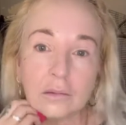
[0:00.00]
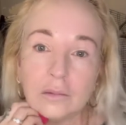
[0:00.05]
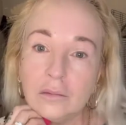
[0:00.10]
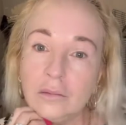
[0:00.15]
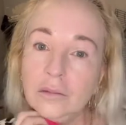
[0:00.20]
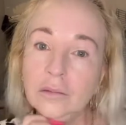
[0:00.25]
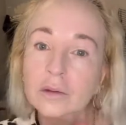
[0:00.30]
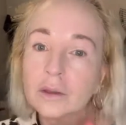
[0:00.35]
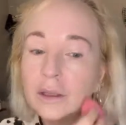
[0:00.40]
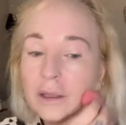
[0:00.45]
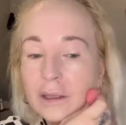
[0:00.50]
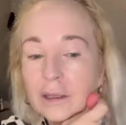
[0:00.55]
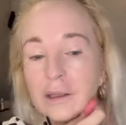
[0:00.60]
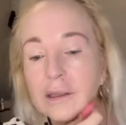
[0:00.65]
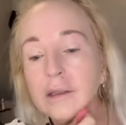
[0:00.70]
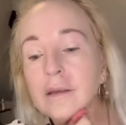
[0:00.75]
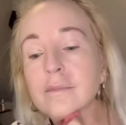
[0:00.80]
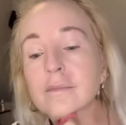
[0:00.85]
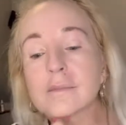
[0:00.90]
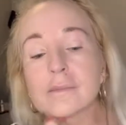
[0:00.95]

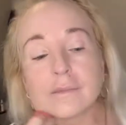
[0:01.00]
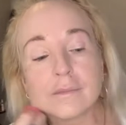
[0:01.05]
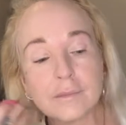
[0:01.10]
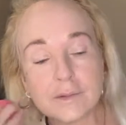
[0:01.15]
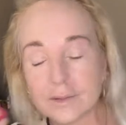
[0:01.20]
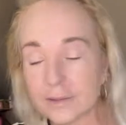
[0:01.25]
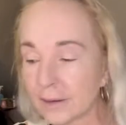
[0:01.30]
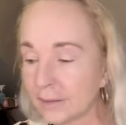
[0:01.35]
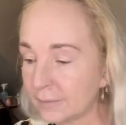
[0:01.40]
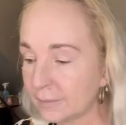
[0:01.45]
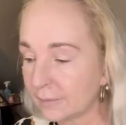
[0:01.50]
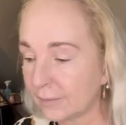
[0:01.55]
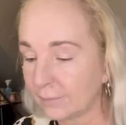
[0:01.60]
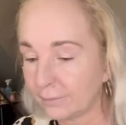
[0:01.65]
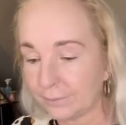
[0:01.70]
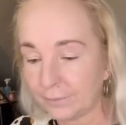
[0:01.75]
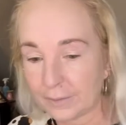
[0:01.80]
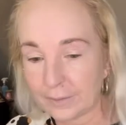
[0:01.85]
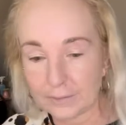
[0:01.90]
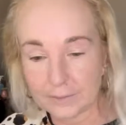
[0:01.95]
Okay, so that's that
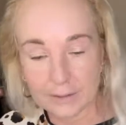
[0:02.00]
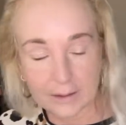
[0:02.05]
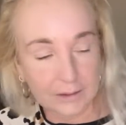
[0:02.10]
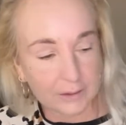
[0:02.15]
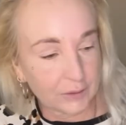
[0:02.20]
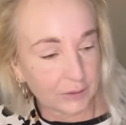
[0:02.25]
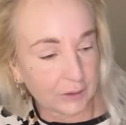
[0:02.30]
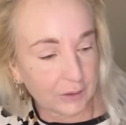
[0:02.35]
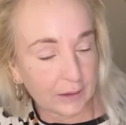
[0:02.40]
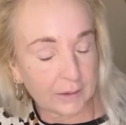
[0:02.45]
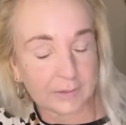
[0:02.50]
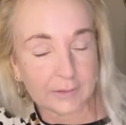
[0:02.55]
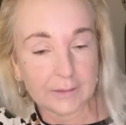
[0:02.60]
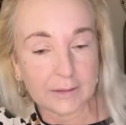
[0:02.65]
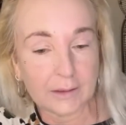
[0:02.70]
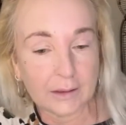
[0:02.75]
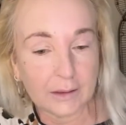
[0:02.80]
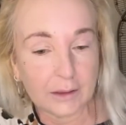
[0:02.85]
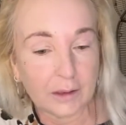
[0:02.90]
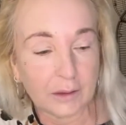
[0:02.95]
foundation. That's the
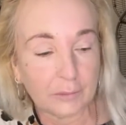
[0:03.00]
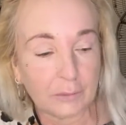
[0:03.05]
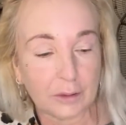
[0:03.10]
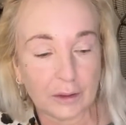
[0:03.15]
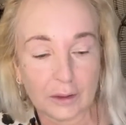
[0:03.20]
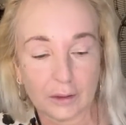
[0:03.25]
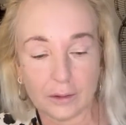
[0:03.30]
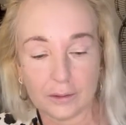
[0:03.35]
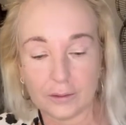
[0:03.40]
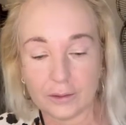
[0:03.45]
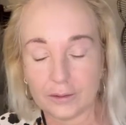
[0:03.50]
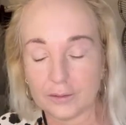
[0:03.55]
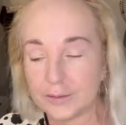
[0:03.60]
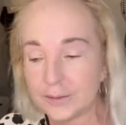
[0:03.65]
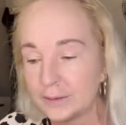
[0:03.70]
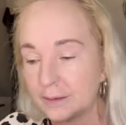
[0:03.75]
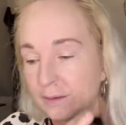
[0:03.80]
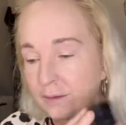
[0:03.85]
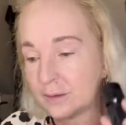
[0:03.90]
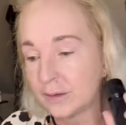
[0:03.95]
Kiko Milano
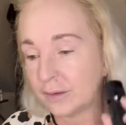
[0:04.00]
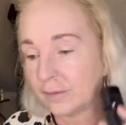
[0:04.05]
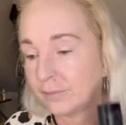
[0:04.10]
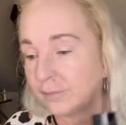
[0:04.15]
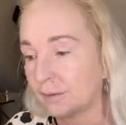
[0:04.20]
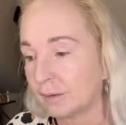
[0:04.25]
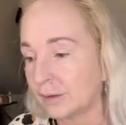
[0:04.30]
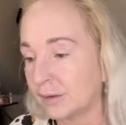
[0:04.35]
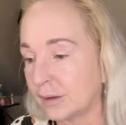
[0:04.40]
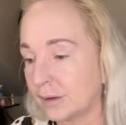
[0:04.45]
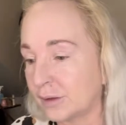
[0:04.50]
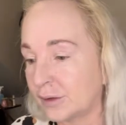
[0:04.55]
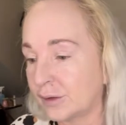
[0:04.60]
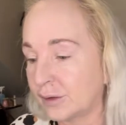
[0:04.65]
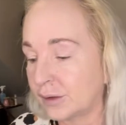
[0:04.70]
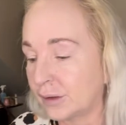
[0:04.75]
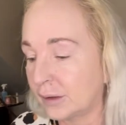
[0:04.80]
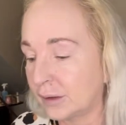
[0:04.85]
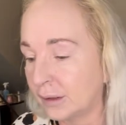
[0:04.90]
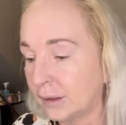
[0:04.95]
Skin Tone
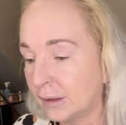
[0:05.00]
Foundation.